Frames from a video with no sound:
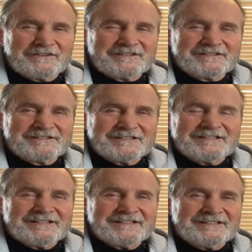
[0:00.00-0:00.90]
I just,
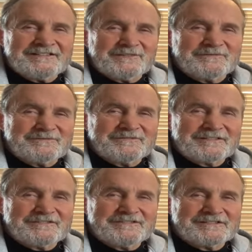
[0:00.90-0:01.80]
you know,
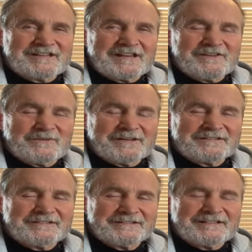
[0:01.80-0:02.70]
couldn't stay
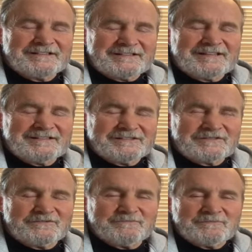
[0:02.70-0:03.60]
quit. And and
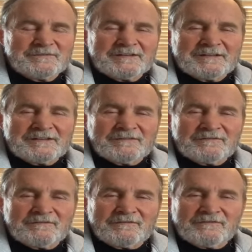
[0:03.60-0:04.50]
so
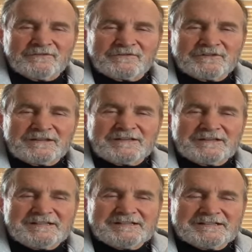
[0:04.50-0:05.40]
learning
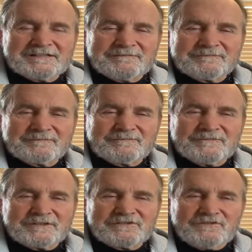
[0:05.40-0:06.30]
these
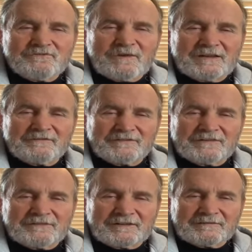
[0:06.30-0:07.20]
this new way of
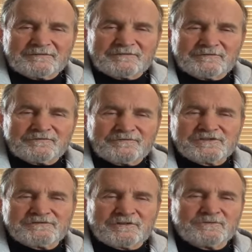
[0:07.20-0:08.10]
living,
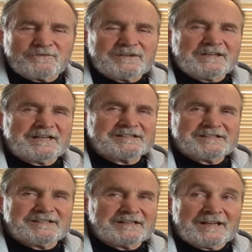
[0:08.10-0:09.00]
first of all,
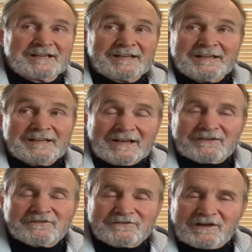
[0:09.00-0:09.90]
realizing that I I
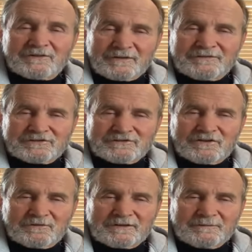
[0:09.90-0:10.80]
could not run the
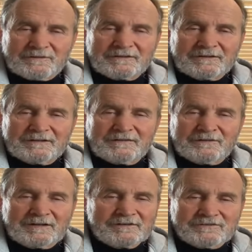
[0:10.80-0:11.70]
show anymore. You
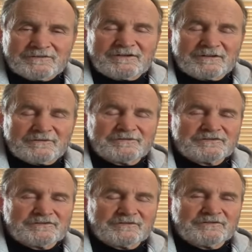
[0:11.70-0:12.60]
know, I could not run the show.